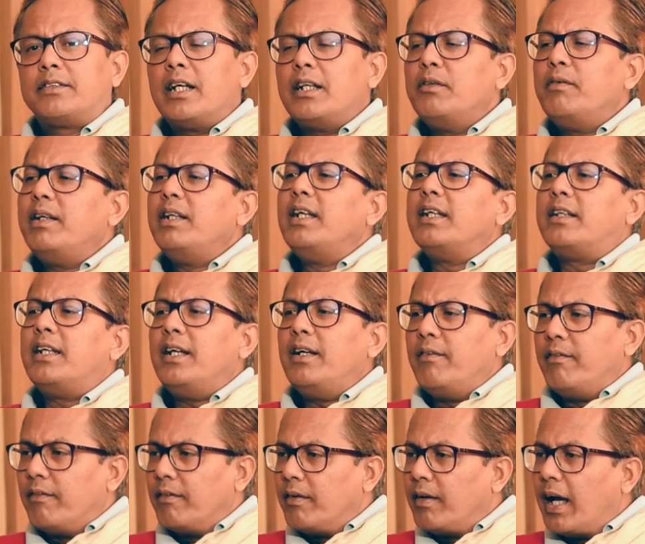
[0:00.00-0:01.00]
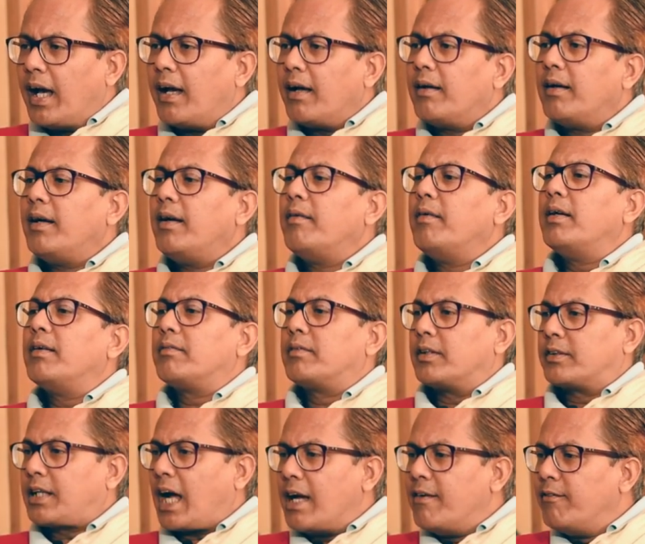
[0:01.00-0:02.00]
genuinity,
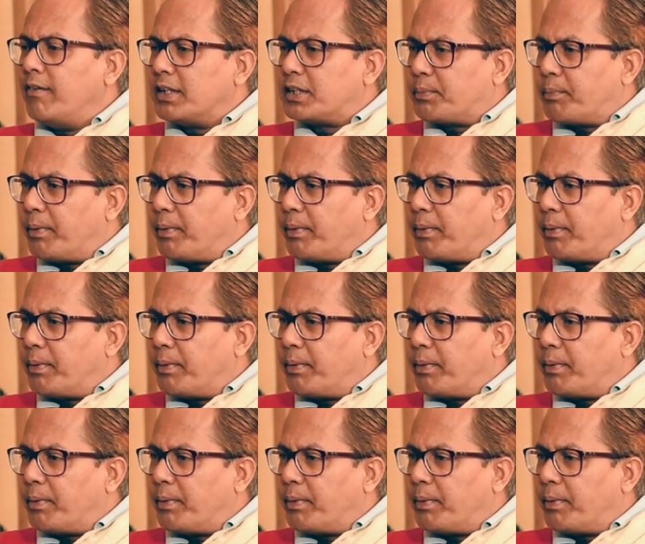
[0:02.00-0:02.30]
the time will